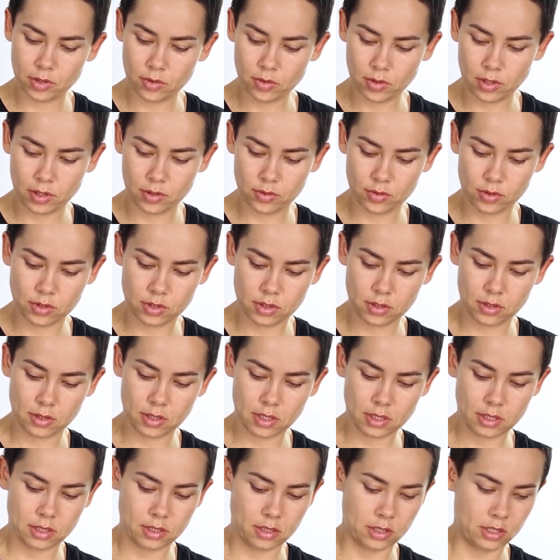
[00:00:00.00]
On these
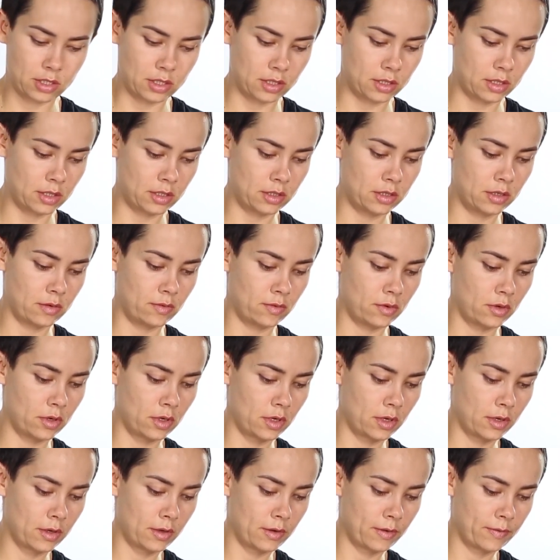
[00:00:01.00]
clients, you work with
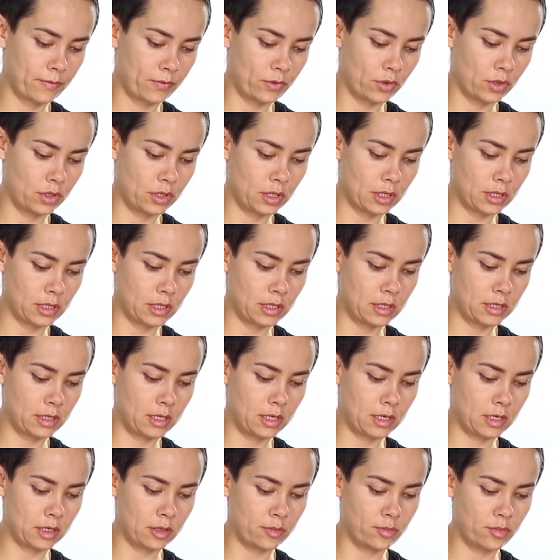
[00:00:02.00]
pigments
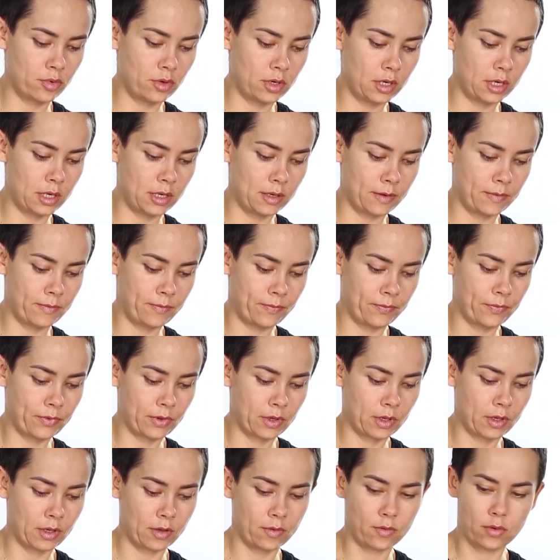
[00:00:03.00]
with the red
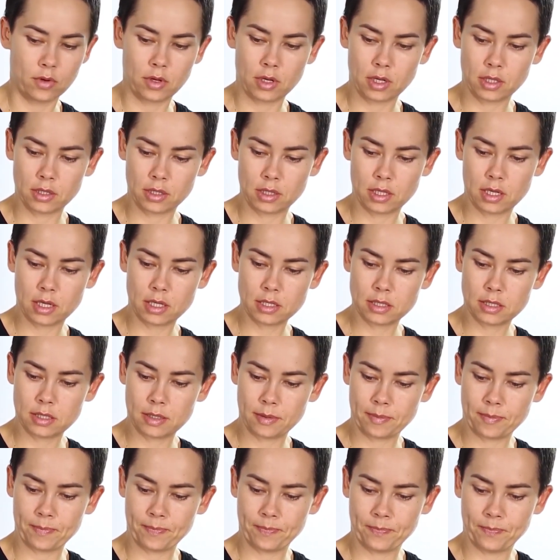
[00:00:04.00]
base.
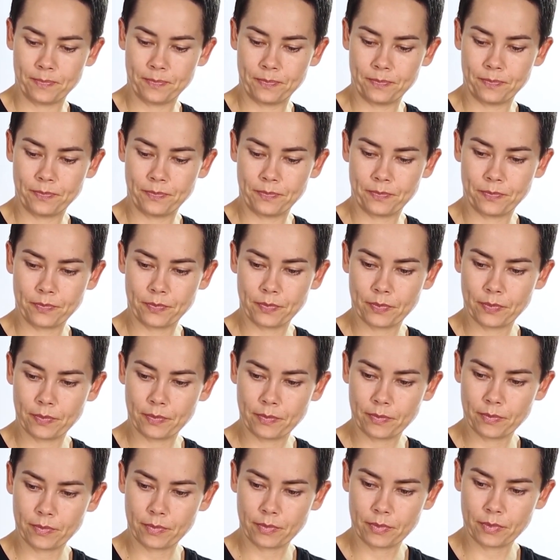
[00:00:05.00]
The same
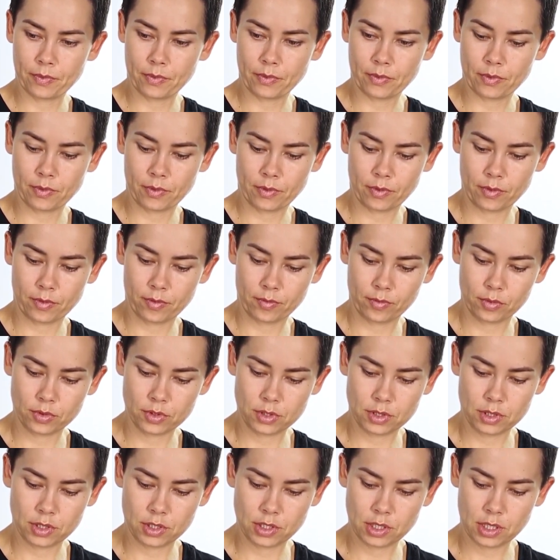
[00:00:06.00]
with the black
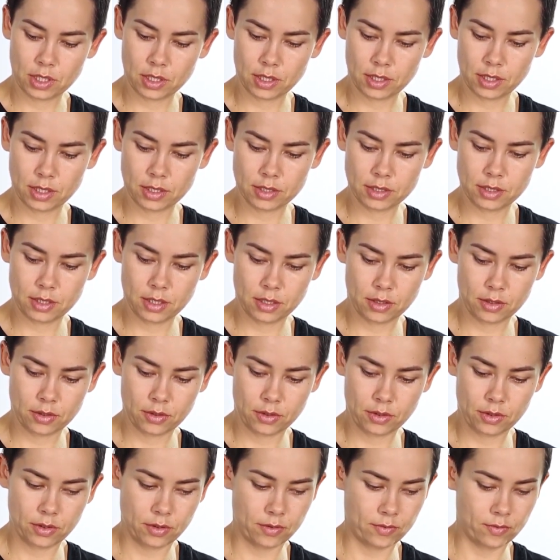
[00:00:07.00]
mix. Play and
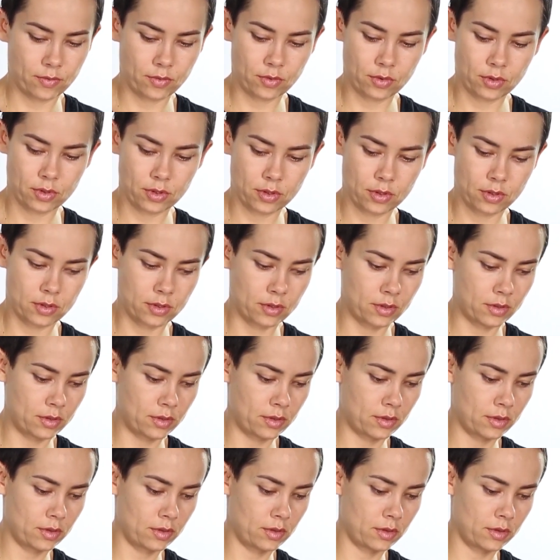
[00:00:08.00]
adjust
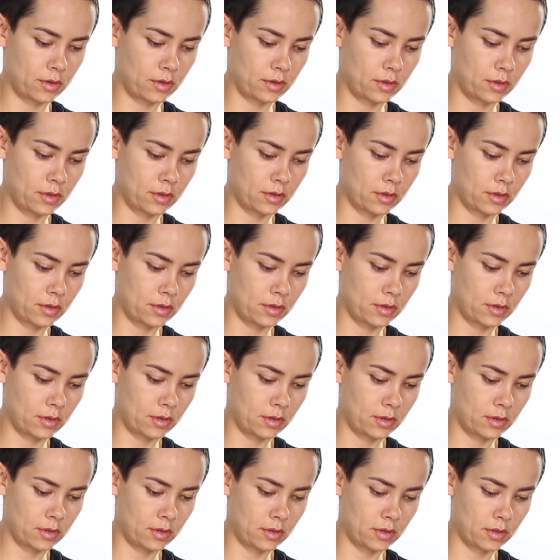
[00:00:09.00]
the
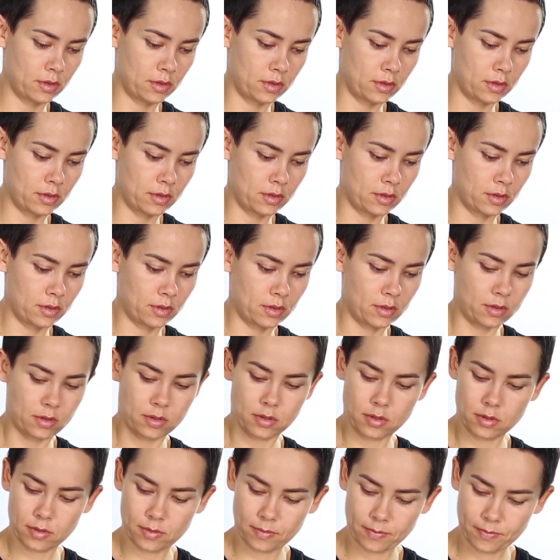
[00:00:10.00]
saturation of its
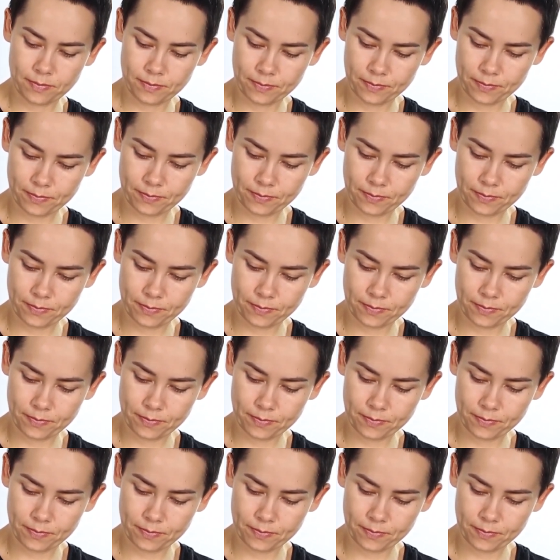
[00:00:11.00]
color.